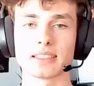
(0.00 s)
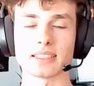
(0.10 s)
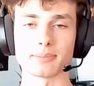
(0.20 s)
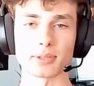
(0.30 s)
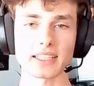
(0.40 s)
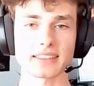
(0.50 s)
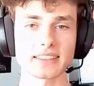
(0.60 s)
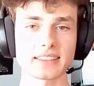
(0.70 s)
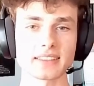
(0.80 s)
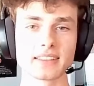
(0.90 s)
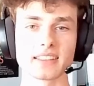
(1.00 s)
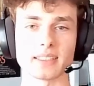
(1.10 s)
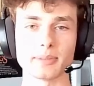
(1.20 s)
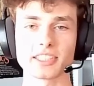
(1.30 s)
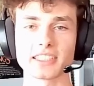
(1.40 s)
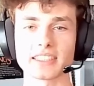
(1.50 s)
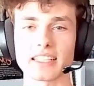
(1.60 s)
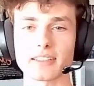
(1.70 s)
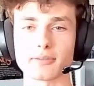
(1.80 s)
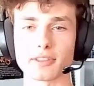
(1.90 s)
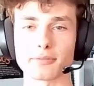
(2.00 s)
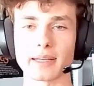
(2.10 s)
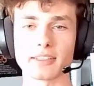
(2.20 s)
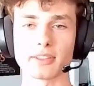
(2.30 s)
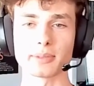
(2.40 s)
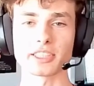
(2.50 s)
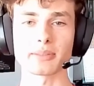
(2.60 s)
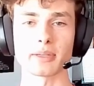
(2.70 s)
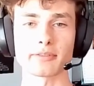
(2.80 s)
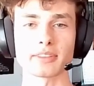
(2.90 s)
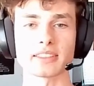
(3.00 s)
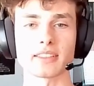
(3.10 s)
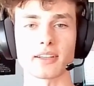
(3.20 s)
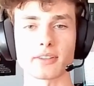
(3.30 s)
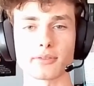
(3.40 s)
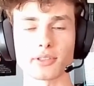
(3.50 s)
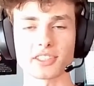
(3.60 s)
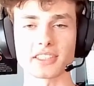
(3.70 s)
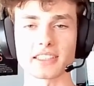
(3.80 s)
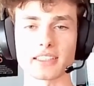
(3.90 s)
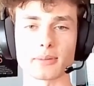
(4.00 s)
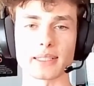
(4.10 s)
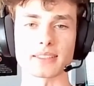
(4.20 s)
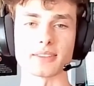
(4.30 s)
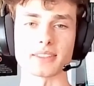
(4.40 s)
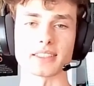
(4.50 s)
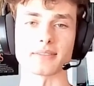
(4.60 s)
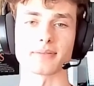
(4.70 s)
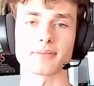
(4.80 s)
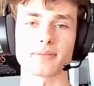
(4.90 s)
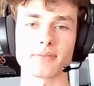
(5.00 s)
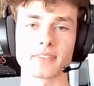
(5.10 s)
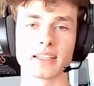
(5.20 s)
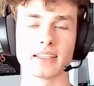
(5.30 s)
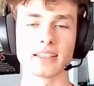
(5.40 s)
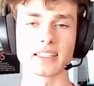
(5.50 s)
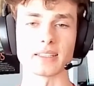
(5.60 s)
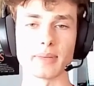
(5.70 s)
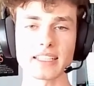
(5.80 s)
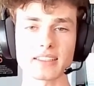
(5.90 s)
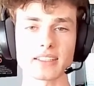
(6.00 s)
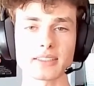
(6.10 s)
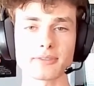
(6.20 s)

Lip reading: In practice, images taken with bioimaging methods are unfortunately quite noisy. The main cause